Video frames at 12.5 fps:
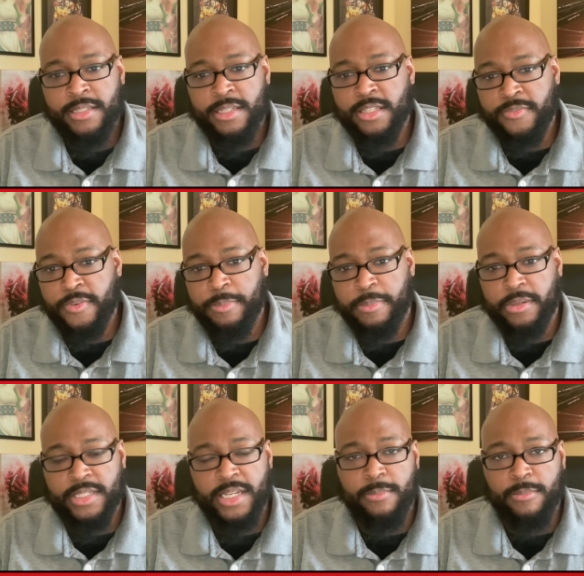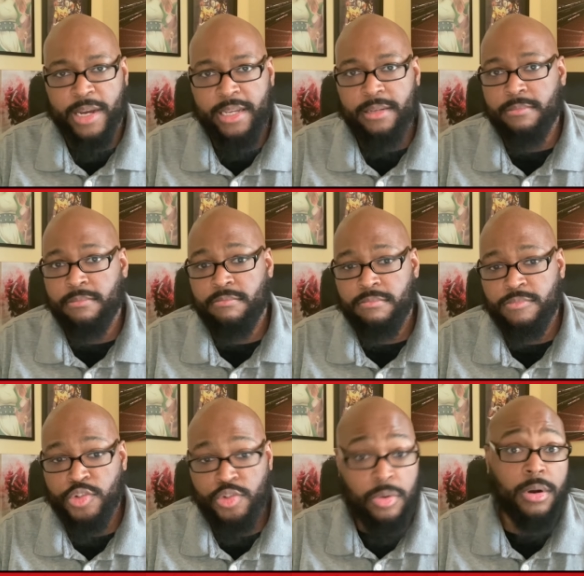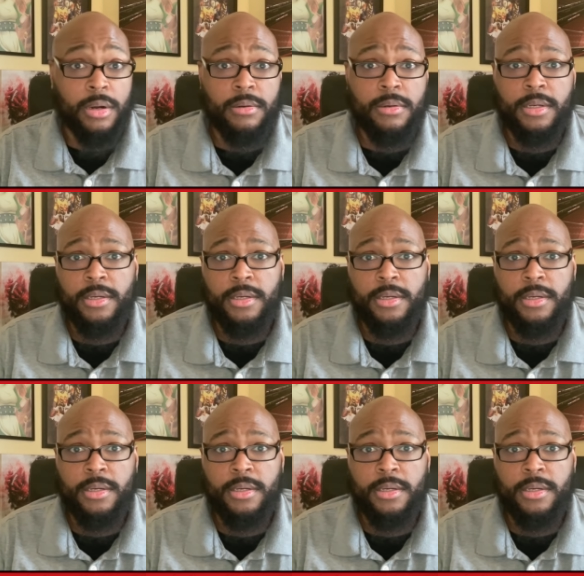to this football team, right? Sure.